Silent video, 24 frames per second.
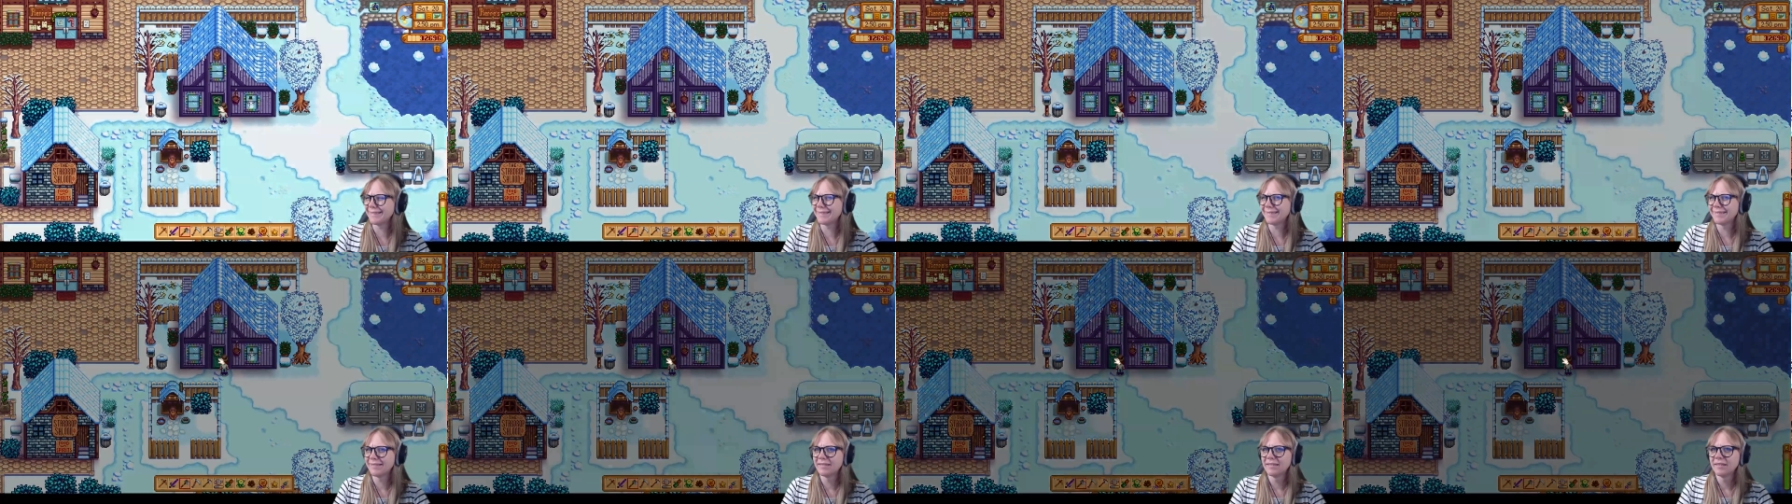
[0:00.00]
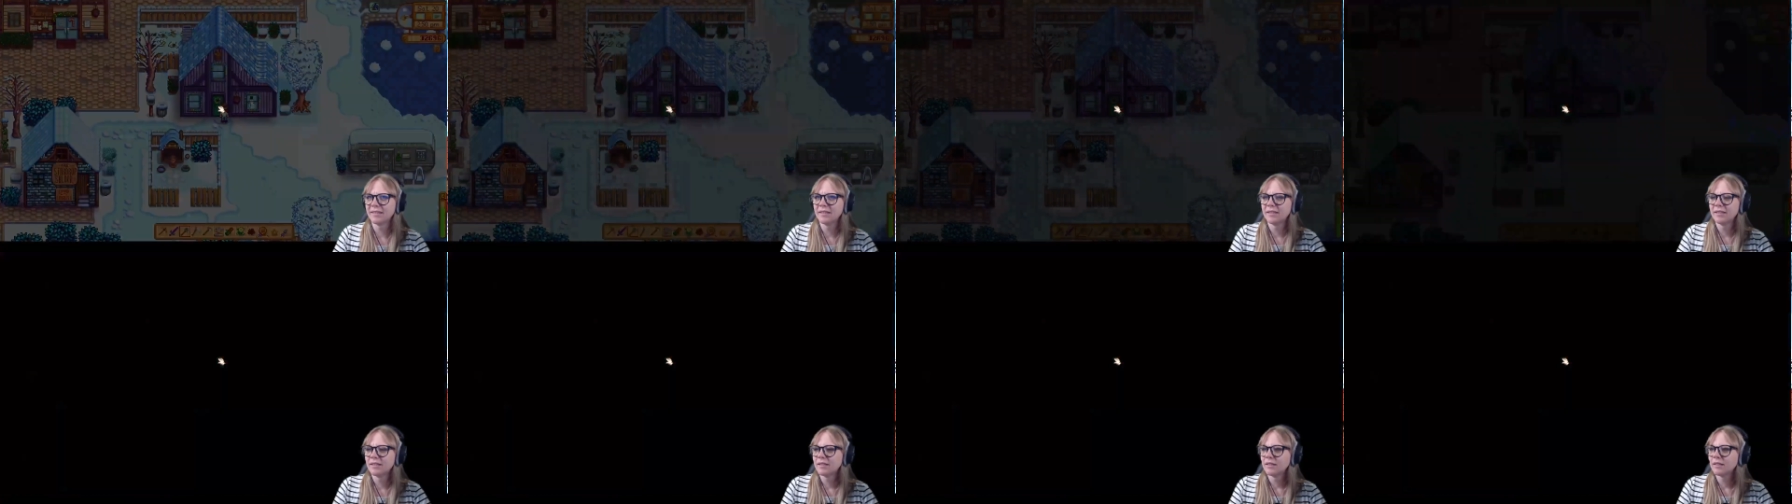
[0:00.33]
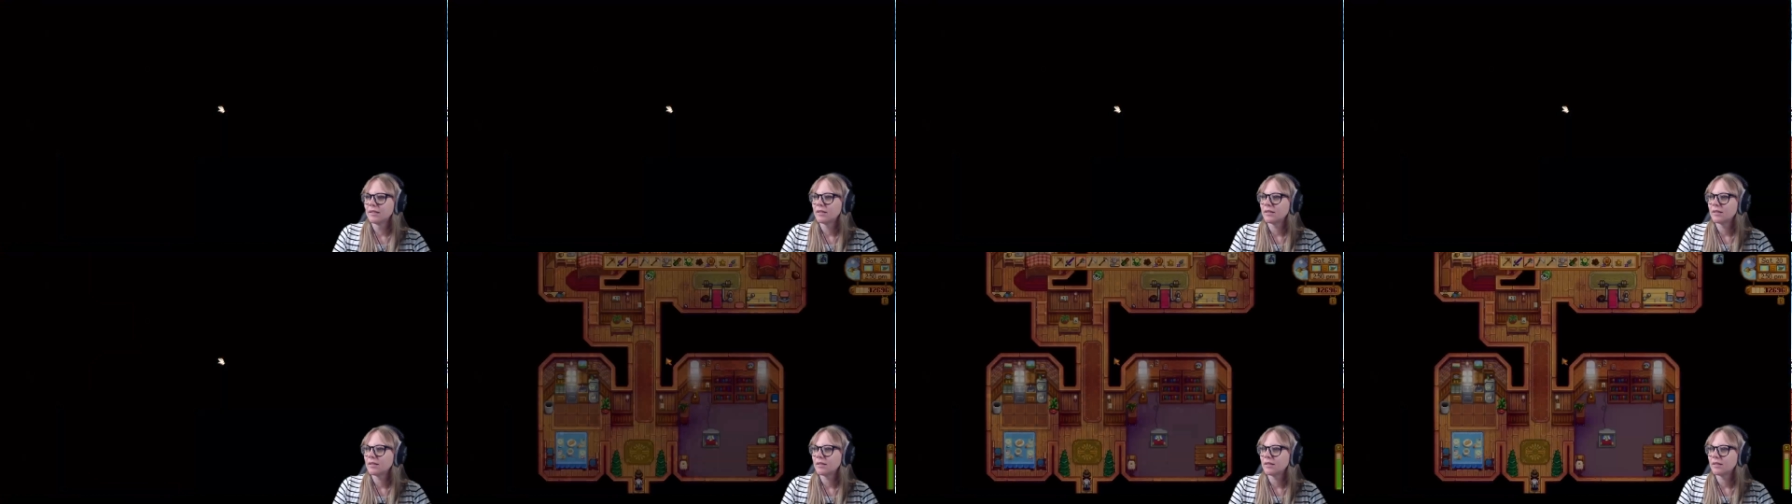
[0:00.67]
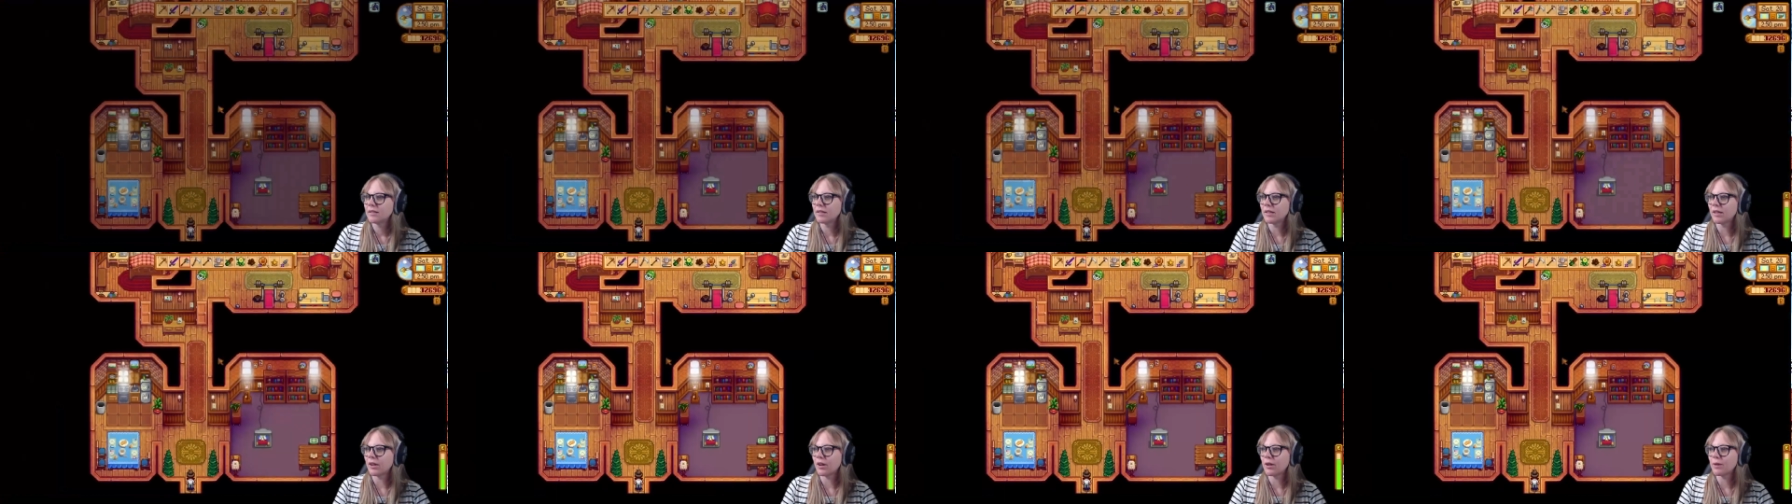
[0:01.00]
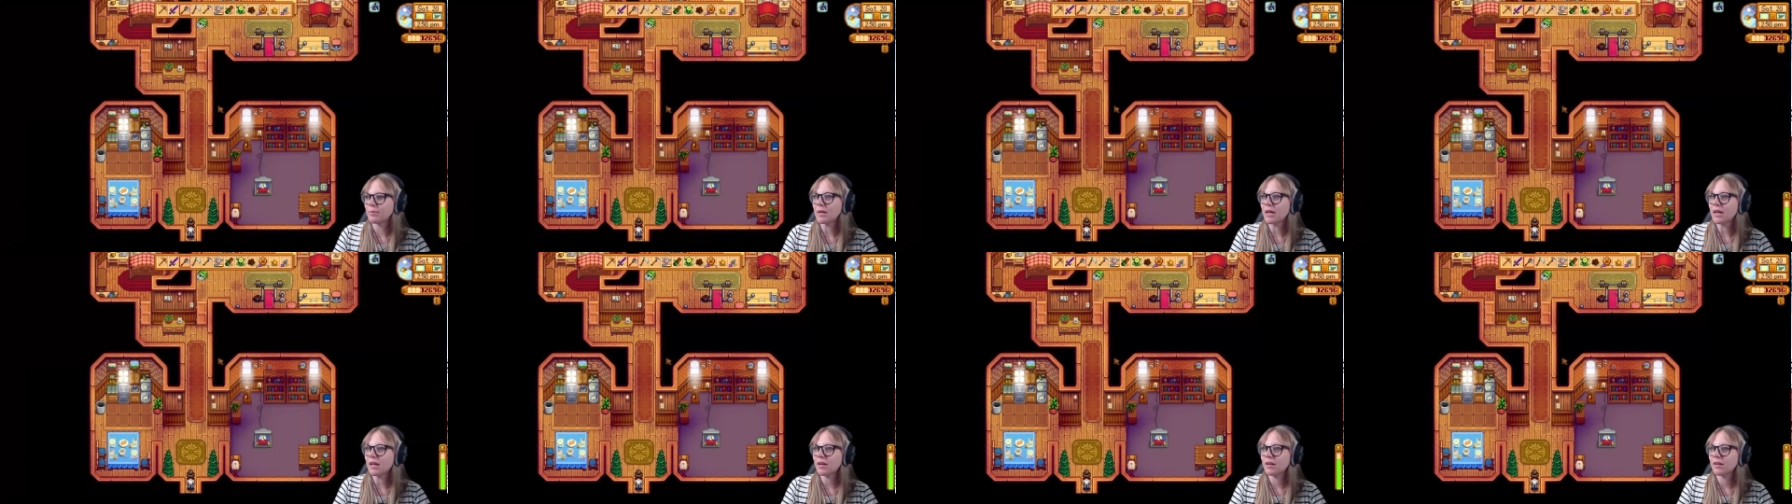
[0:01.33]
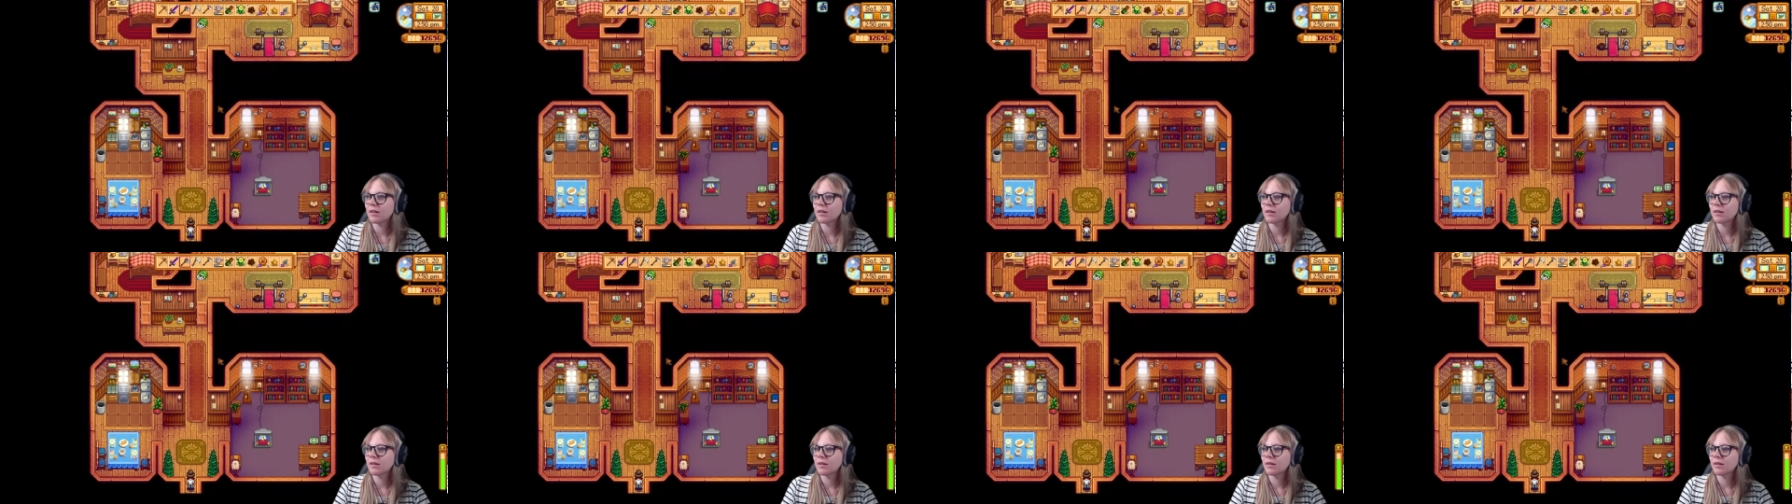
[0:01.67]
Uh, are you home yet?
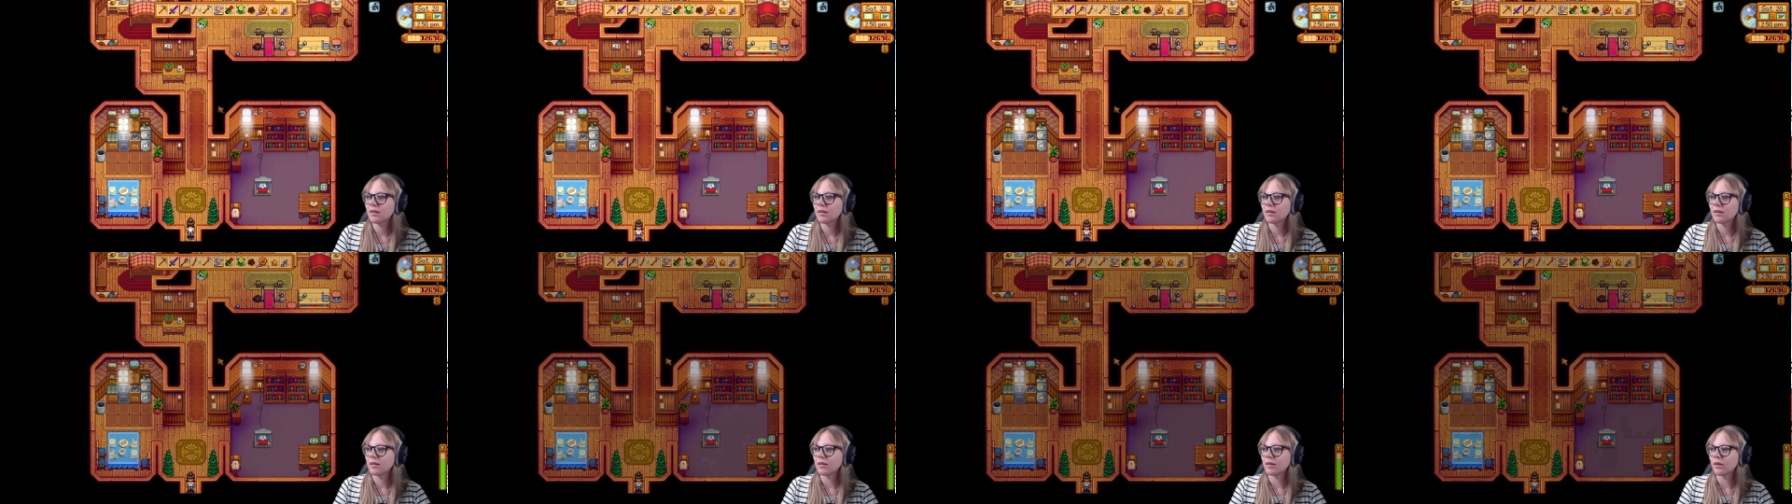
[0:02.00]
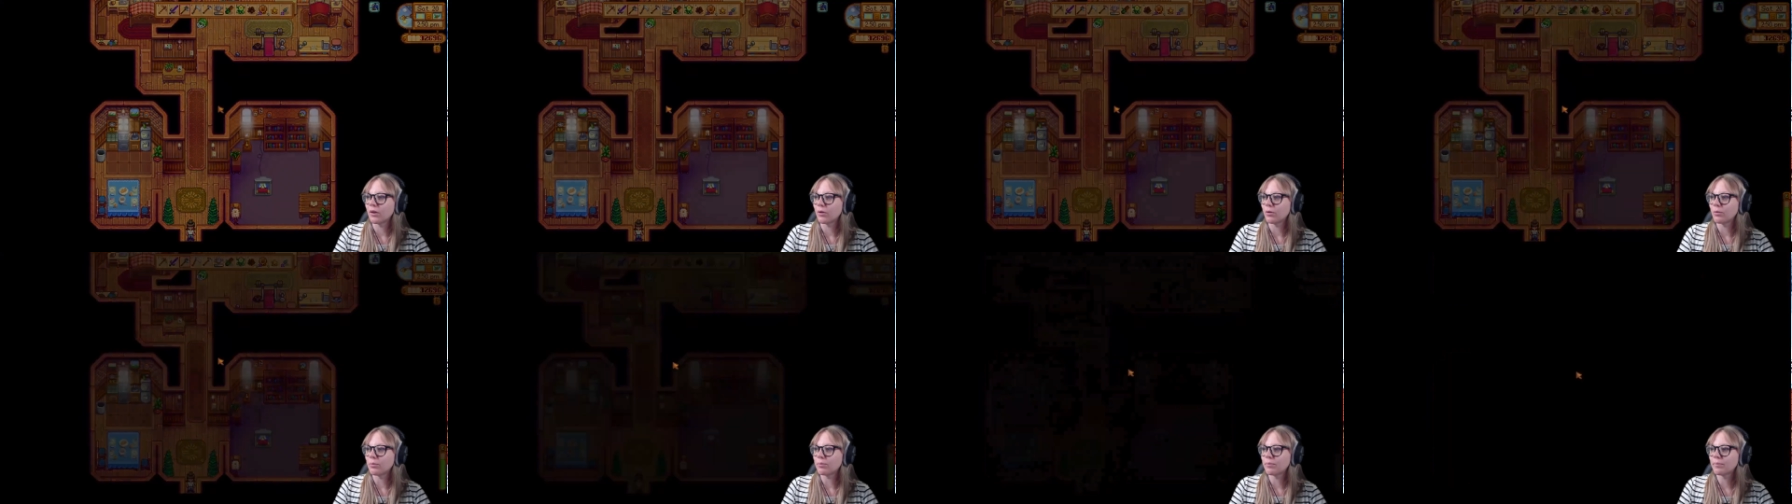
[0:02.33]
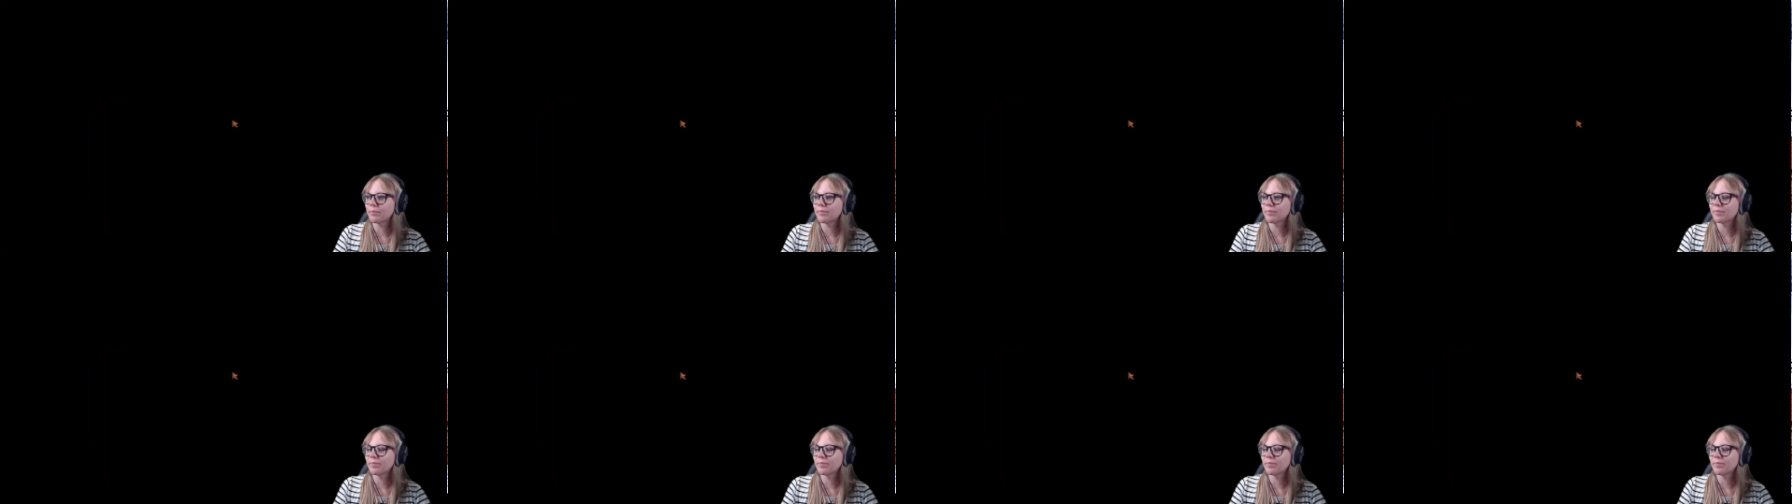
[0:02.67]
Nope.